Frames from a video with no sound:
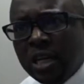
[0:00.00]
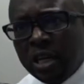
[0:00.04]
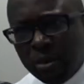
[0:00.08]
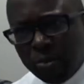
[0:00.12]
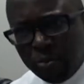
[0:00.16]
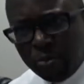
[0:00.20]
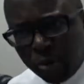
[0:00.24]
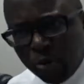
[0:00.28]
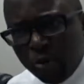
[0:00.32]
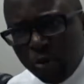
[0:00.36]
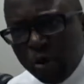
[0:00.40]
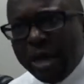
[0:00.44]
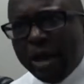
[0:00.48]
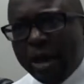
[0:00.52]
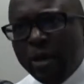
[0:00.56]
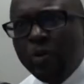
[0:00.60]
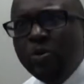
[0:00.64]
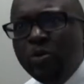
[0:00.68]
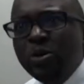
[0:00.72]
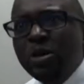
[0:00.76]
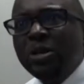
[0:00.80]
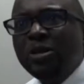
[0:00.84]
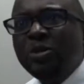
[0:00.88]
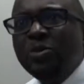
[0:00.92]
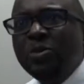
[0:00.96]
But we can
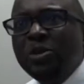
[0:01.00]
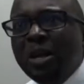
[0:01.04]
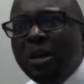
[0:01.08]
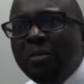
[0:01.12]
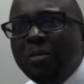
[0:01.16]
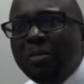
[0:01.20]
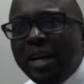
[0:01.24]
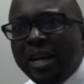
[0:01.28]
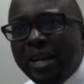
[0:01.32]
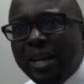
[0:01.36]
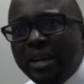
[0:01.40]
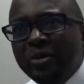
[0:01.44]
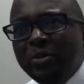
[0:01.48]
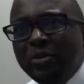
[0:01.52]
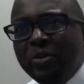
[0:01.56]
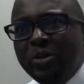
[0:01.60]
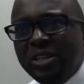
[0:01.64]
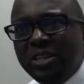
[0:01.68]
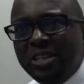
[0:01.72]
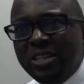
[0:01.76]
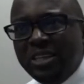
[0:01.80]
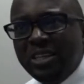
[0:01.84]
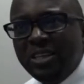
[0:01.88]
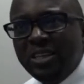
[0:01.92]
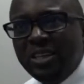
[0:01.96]
only do that by
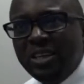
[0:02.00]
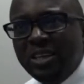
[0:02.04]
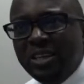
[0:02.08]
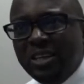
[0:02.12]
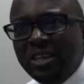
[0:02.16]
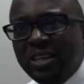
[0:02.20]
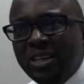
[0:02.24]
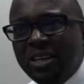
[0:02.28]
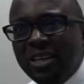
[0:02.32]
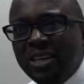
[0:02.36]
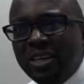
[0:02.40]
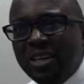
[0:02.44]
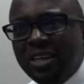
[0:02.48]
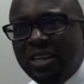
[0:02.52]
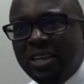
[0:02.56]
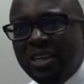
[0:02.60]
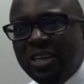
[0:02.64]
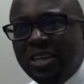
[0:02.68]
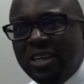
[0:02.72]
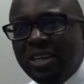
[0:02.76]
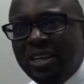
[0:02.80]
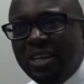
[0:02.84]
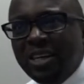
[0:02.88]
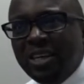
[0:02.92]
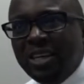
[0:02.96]
increasing
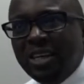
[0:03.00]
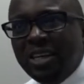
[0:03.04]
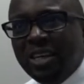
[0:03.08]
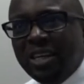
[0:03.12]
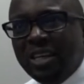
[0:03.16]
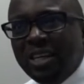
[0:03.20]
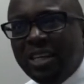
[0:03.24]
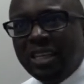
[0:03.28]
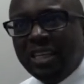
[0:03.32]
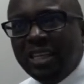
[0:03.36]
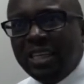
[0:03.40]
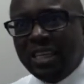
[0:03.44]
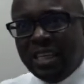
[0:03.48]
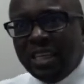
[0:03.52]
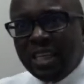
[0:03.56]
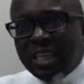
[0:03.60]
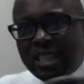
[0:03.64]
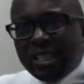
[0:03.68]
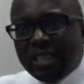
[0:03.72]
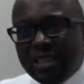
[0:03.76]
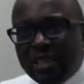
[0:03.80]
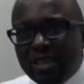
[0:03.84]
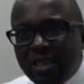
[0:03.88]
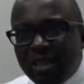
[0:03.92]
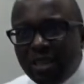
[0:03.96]

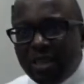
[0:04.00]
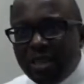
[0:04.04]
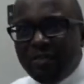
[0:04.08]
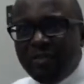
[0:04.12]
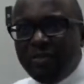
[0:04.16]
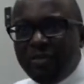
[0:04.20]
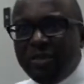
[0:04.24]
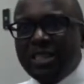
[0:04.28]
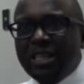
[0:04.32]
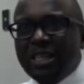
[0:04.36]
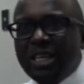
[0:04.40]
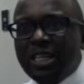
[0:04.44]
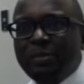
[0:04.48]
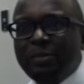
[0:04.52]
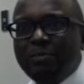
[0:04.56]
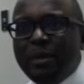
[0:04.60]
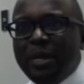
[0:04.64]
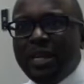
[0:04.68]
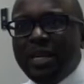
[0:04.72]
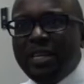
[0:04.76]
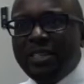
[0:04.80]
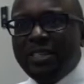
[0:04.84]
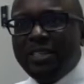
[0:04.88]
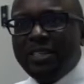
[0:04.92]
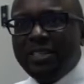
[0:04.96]
this fiscal
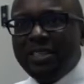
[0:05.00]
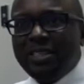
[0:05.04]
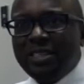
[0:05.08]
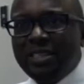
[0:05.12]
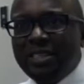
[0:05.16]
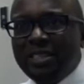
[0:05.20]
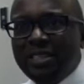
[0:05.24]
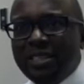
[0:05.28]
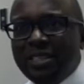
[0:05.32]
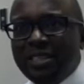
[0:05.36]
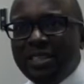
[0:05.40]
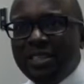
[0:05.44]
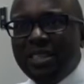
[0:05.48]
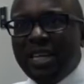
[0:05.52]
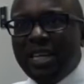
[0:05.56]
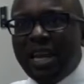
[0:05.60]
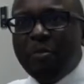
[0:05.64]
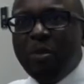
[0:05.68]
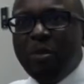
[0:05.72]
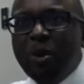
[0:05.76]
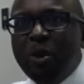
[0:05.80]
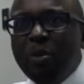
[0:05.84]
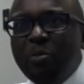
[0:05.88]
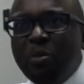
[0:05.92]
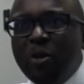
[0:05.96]
space, the
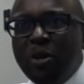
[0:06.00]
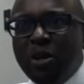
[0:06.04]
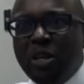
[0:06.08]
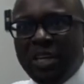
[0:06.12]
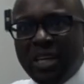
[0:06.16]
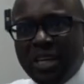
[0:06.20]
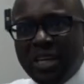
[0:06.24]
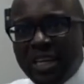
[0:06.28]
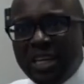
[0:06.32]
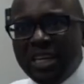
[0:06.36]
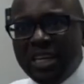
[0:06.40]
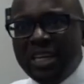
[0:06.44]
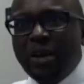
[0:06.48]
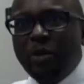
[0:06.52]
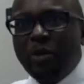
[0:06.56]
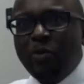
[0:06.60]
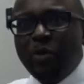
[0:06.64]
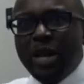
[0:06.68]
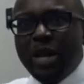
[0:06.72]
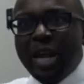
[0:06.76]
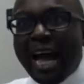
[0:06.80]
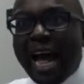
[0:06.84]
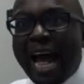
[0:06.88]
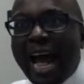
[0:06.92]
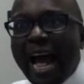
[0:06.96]
amount of money that
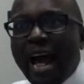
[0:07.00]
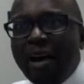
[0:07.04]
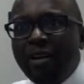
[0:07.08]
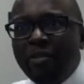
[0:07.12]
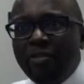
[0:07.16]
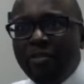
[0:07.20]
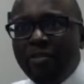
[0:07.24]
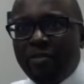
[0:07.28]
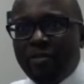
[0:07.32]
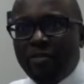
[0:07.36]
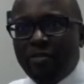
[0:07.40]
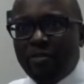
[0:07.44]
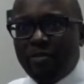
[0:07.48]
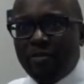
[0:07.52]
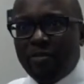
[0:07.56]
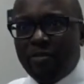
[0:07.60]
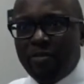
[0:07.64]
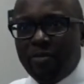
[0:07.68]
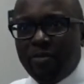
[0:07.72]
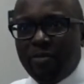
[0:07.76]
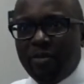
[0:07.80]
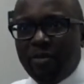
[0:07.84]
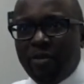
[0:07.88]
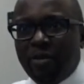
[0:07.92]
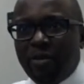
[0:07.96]
we have.
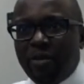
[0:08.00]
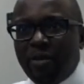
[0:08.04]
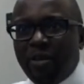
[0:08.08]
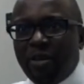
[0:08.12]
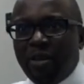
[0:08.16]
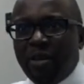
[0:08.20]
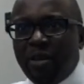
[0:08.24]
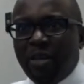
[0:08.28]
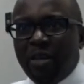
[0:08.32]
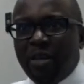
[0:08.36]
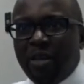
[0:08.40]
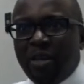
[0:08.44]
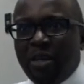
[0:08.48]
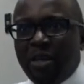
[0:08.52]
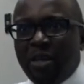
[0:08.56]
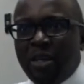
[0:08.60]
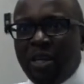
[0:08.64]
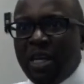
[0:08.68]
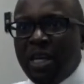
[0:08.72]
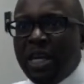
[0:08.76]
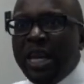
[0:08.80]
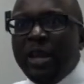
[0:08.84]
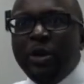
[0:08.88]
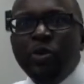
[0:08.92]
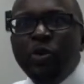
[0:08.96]

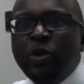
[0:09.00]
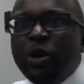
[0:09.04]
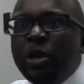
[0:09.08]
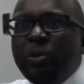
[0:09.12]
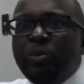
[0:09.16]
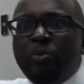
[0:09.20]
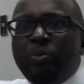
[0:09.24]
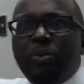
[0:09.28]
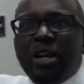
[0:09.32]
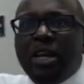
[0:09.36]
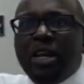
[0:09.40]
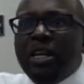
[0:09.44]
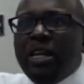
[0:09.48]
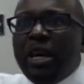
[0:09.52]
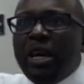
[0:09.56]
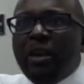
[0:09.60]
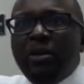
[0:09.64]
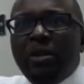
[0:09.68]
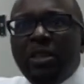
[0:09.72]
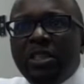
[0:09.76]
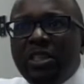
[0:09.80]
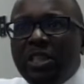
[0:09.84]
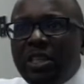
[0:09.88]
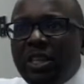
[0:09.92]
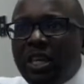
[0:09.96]
And you can bring a lot
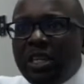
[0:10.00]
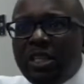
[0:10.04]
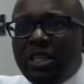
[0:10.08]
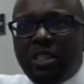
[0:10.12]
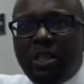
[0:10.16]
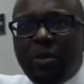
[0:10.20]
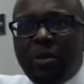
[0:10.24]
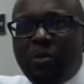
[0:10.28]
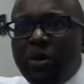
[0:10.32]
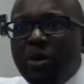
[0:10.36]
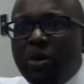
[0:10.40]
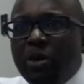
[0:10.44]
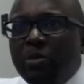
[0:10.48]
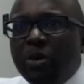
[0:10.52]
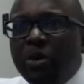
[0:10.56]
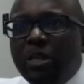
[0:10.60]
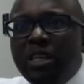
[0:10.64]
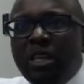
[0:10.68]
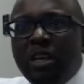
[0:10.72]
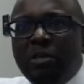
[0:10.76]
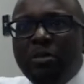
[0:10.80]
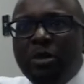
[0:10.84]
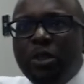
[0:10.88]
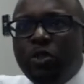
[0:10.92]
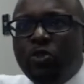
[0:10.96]
of international money, but you
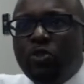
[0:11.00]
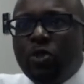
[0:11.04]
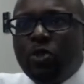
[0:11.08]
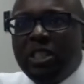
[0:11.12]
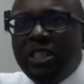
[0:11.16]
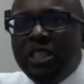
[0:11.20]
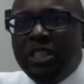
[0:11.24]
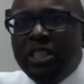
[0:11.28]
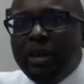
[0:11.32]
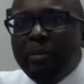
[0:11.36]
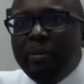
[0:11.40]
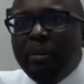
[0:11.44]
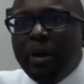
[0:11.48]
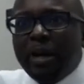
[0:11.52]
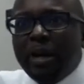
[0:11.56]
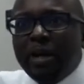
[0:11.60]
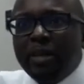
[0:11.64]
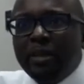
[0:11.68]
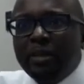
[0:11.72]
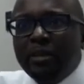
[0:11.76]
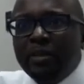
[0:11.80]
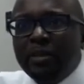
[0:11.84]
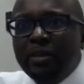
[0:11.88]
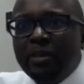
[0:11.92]
gotta be strategic about it.